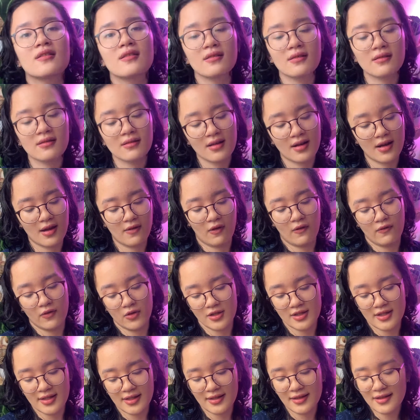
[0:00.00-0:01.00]
that I've ever
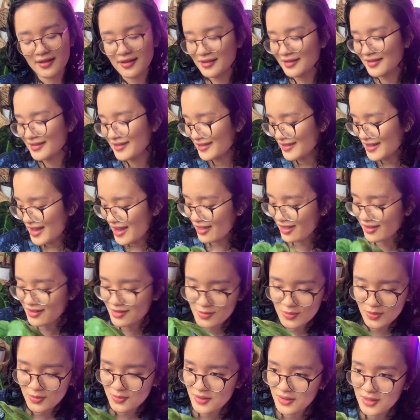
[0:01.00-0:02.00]
seen. This
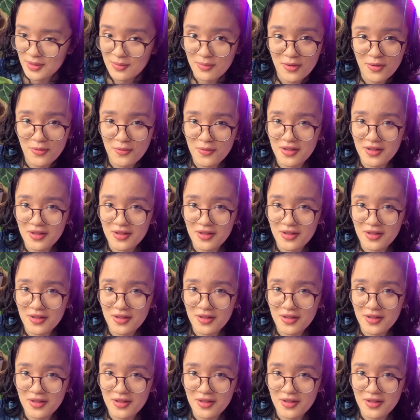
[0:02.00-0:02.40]
would be number one.